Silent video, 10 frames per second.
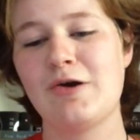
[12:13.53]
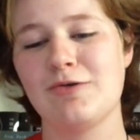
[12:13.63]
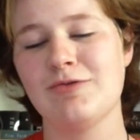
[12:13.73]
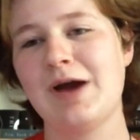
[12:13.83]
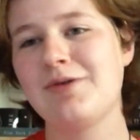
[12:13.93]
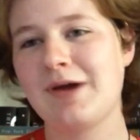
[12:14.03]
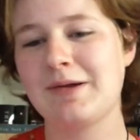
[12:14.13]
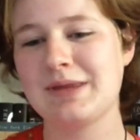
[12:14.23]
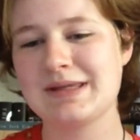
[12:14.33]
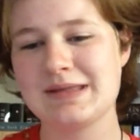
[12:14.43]
round
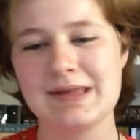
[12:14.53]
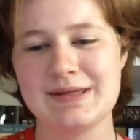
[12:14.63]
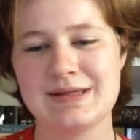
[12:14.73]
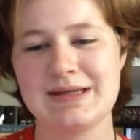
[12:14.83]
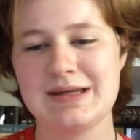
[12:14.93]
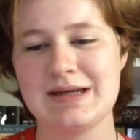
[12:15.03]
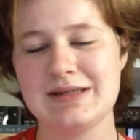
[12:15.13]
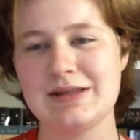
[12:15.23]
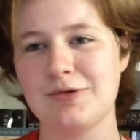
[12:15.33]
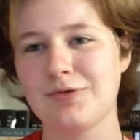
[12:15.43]
out this list, it
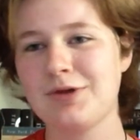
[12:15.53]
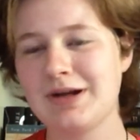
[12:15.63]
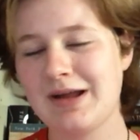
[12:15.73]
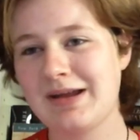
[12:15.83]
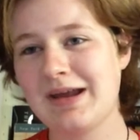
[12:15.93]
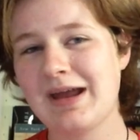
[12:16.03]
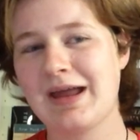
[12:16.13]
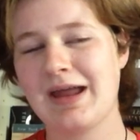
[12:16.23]
is The Green Knight,